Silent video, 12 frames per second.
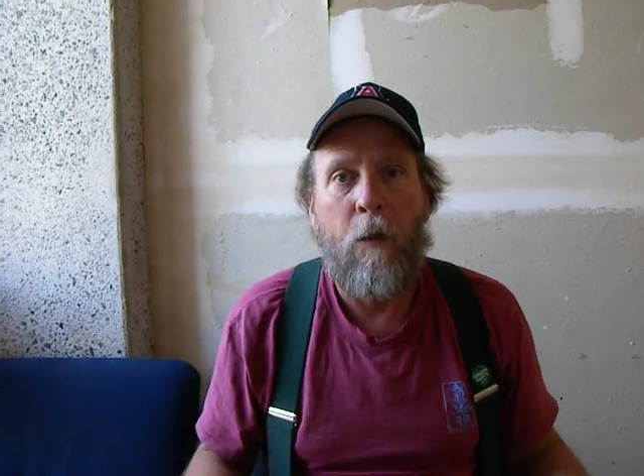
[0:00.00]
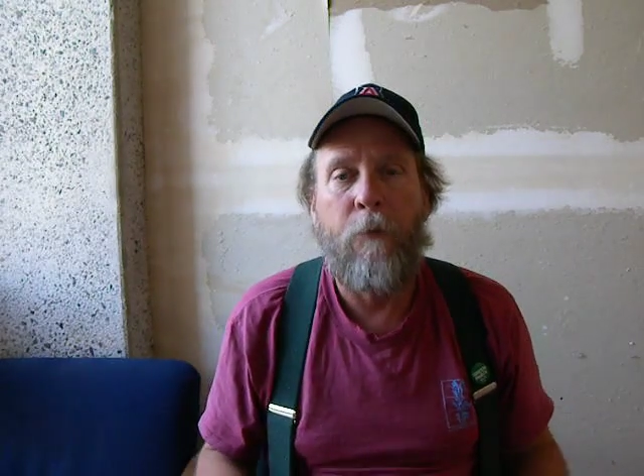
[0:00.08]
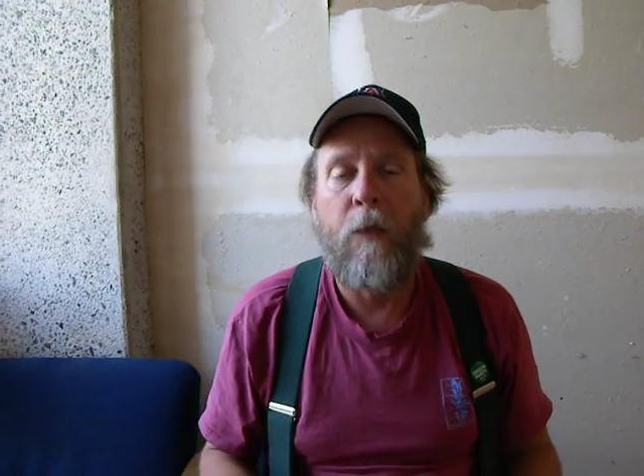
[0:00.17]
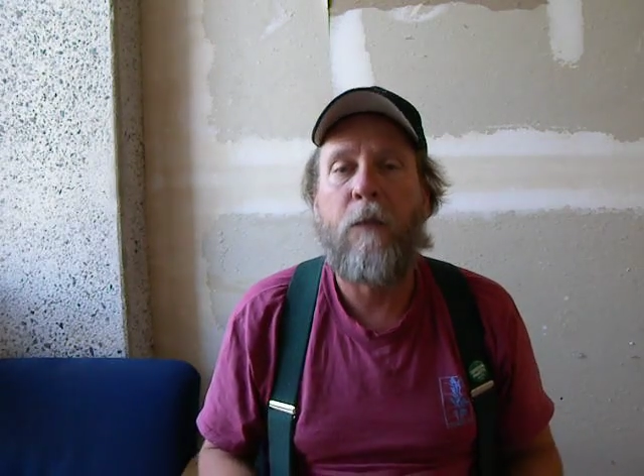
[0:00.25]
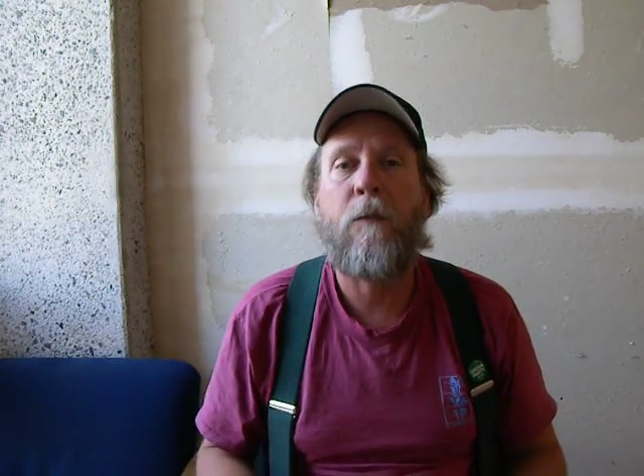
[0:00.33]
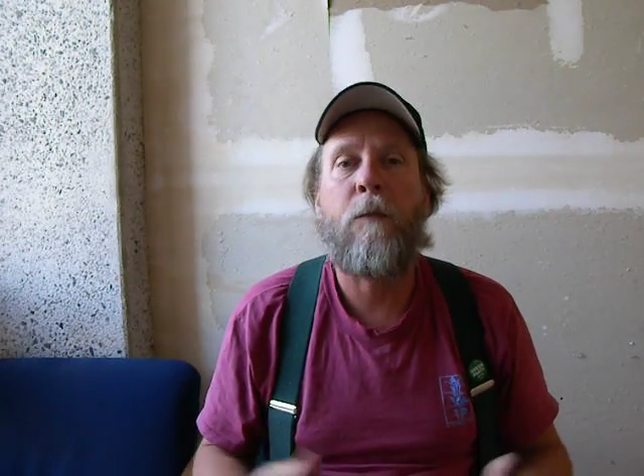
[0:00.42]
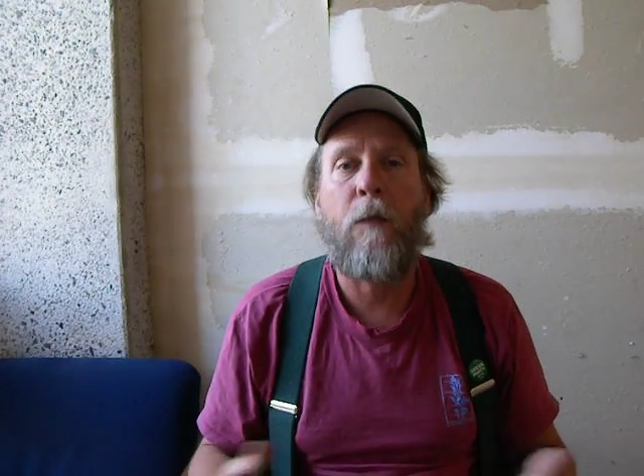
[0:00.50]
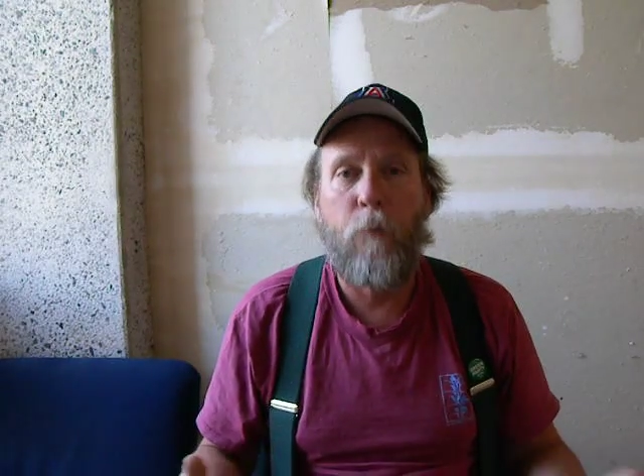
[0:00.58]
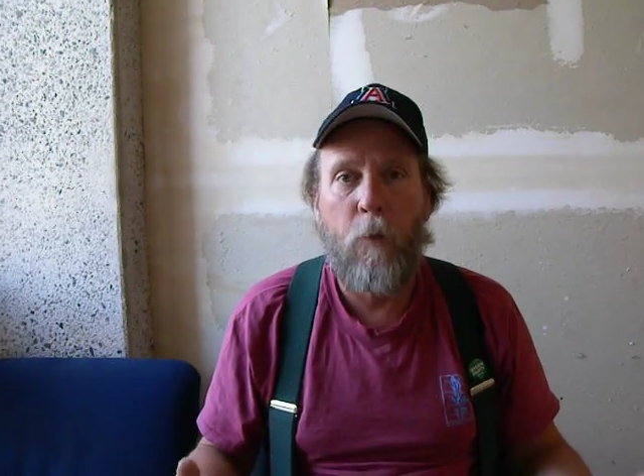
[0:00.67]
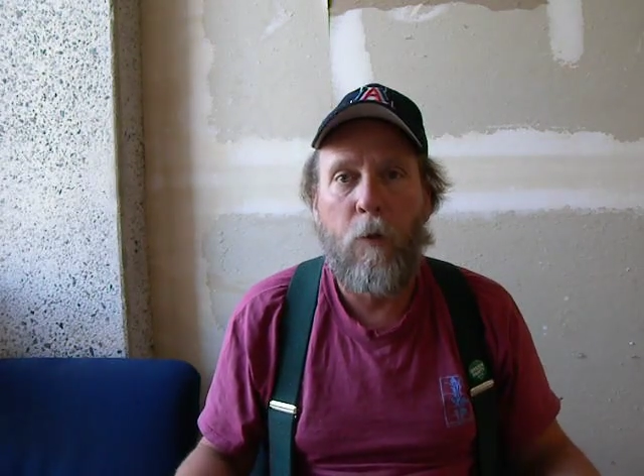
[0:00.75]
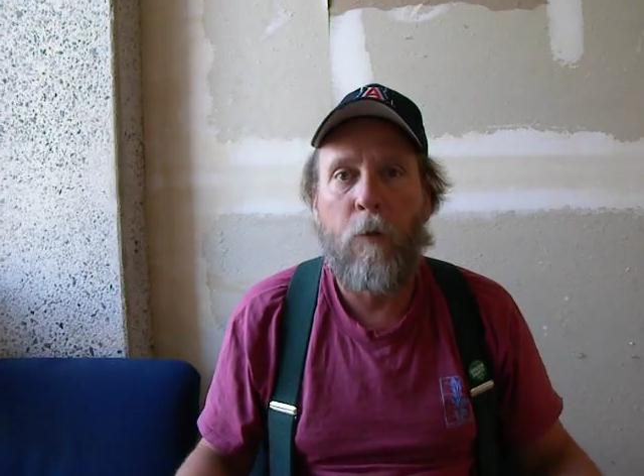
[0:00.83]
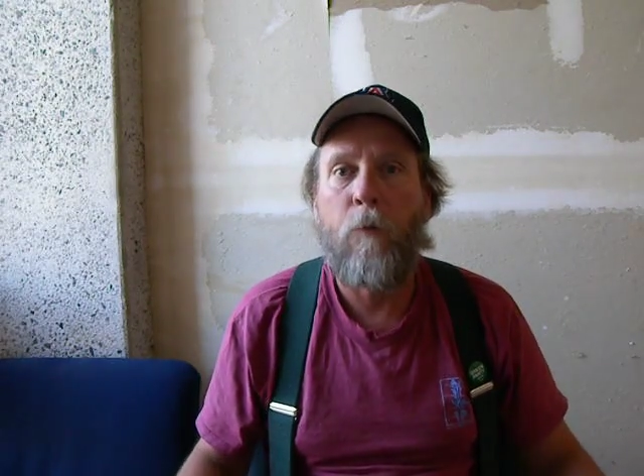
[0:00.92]
and that
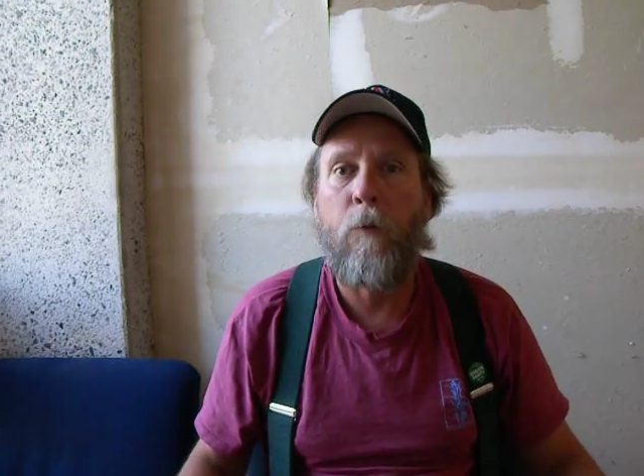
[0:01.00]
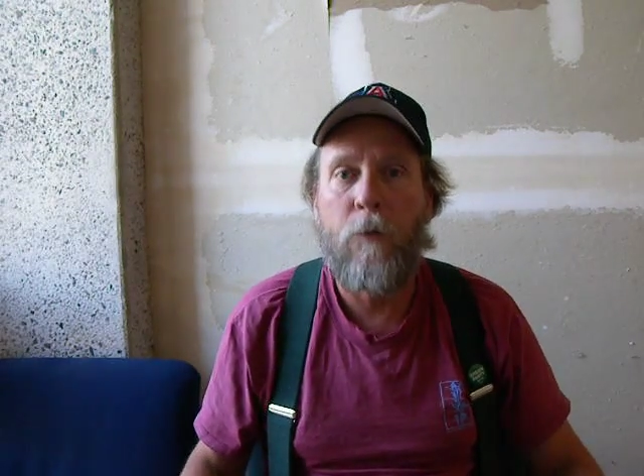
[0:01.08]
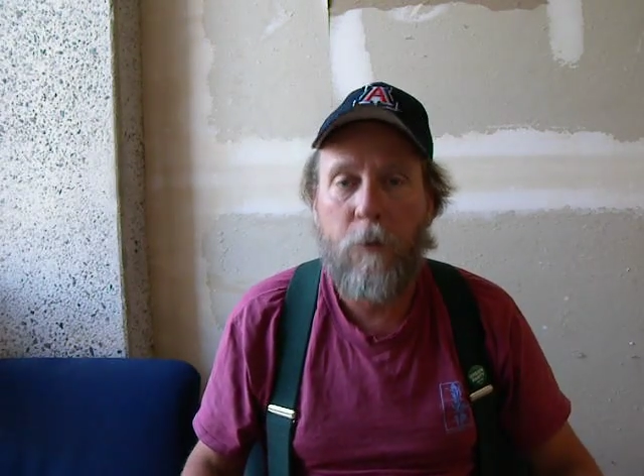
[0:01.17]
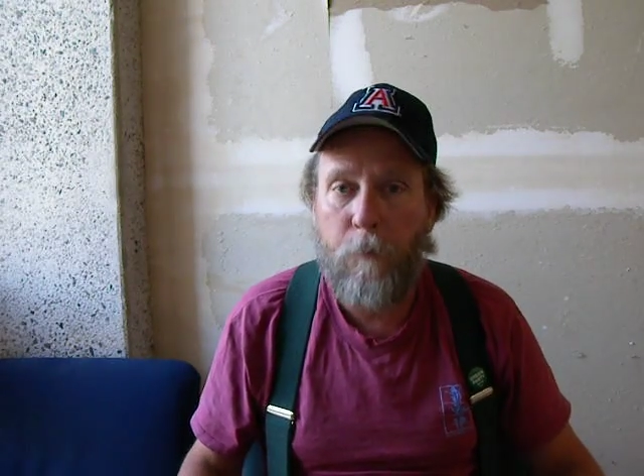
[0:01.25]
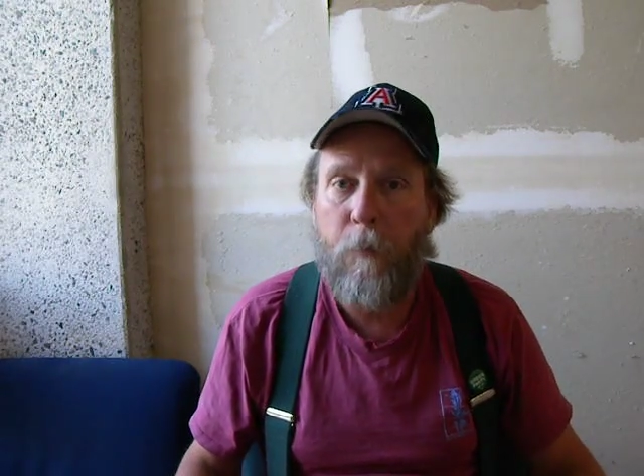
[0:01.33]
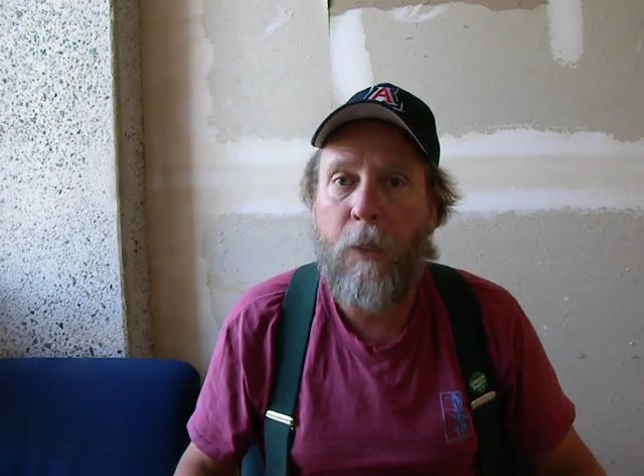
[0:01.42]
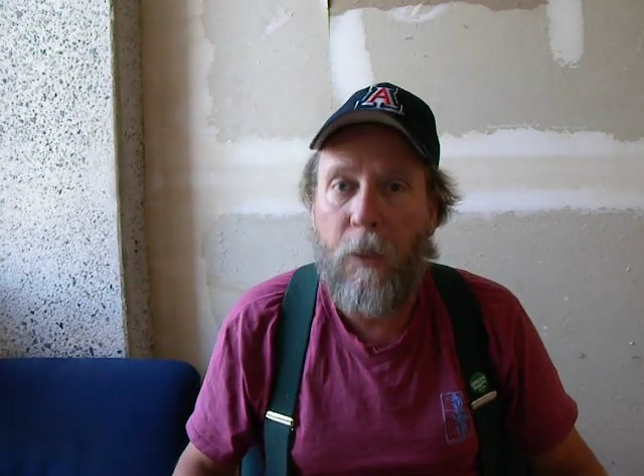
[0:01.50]
somewhere was a